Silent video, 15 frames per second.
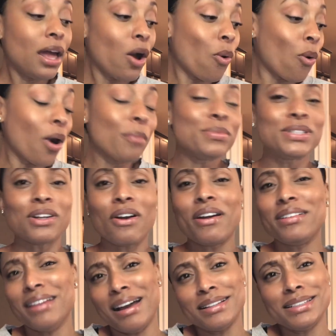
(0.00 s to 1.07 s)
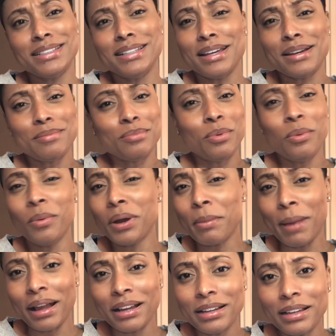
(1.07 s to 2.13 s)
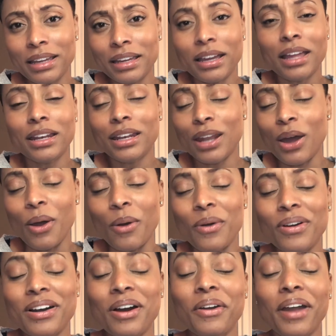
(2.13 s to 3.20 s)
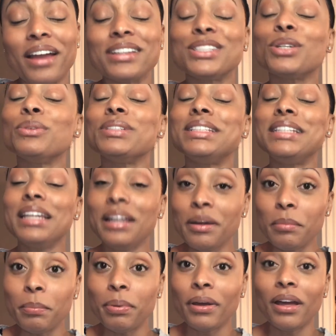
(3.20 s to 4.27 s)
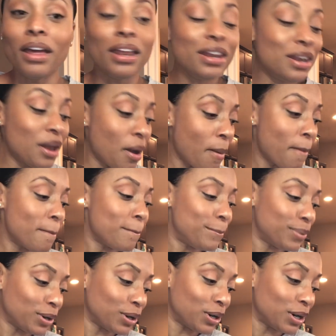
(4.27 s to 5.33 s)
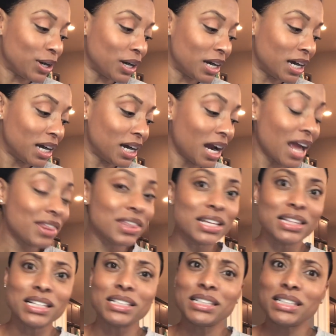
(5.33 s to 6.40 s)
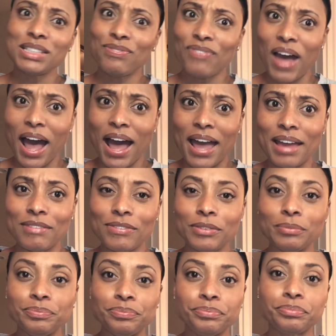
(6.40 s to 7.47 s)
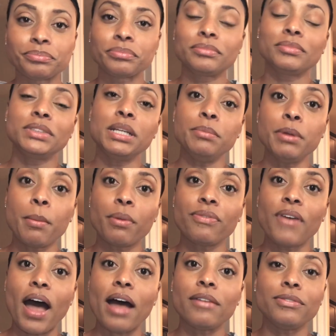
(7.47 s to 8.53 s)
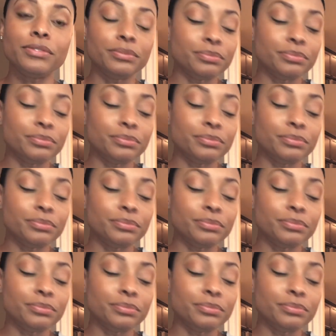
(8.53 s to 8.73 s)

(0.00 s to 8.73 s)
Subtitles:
What am I cooking? No. Okay, so tip number, I think this is 5. Tip number 5.